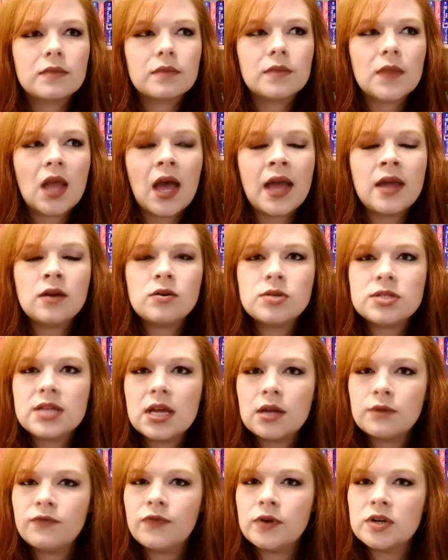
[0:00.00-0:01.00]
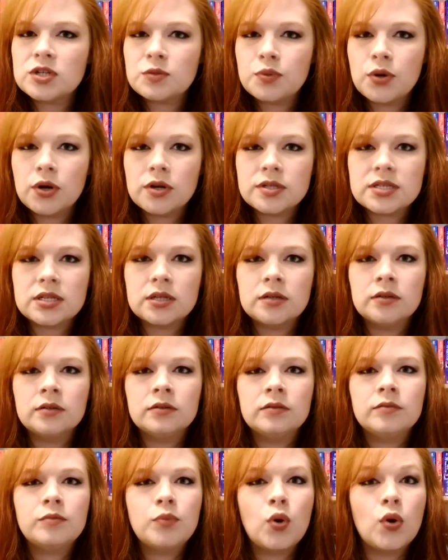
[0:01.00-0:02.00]
I understand first-person
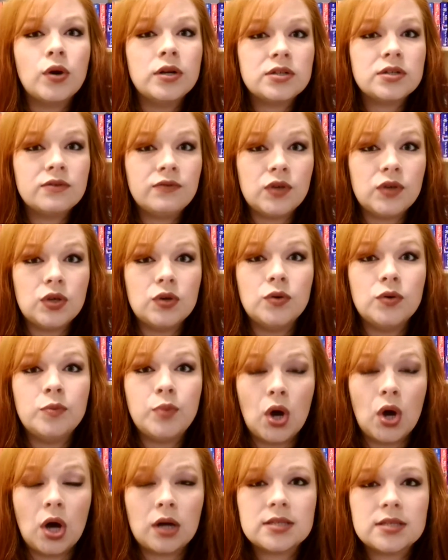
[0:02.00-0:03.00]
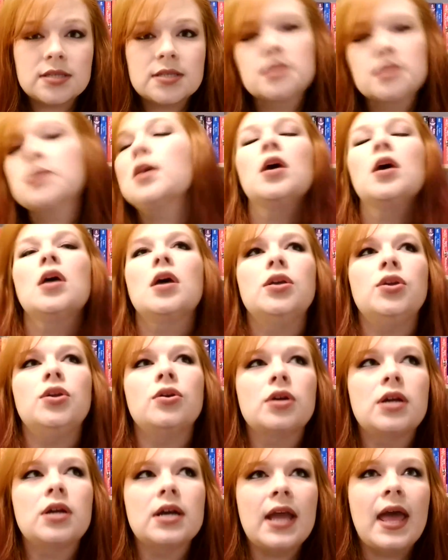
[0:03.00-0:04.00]
point of view books, you're
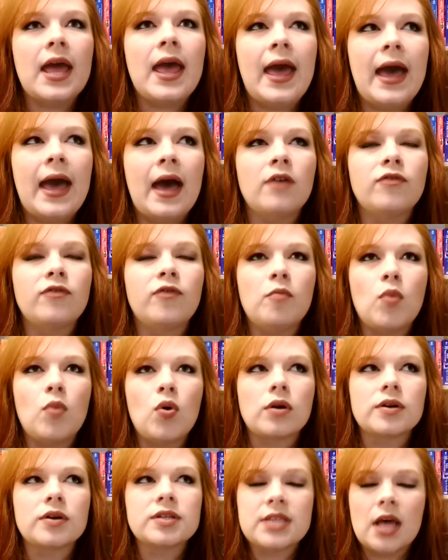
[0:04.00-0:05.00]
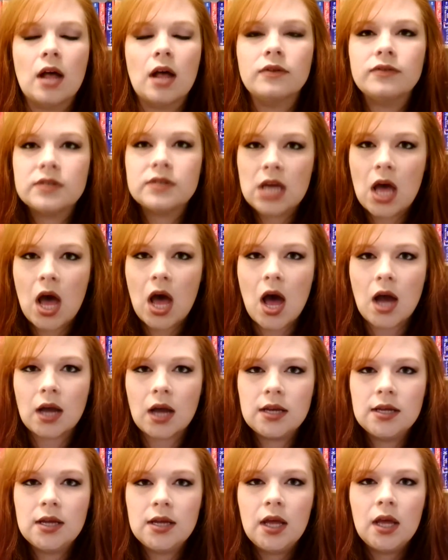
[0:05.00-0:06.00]
gonna have more self-talk,
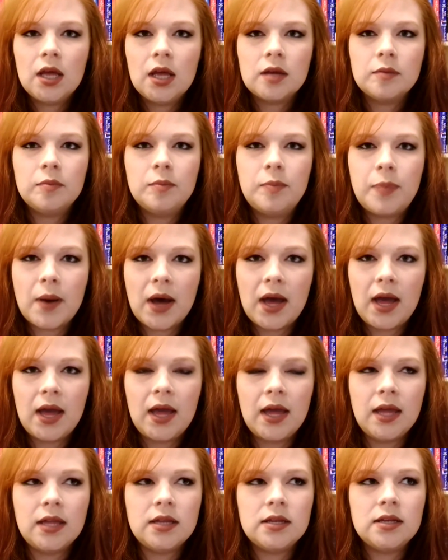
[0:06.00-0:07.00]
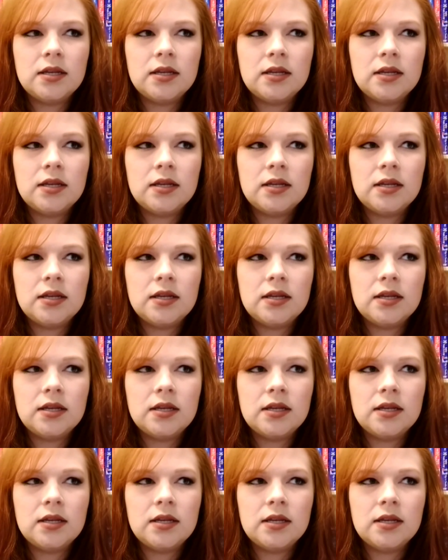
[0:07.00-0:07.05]
but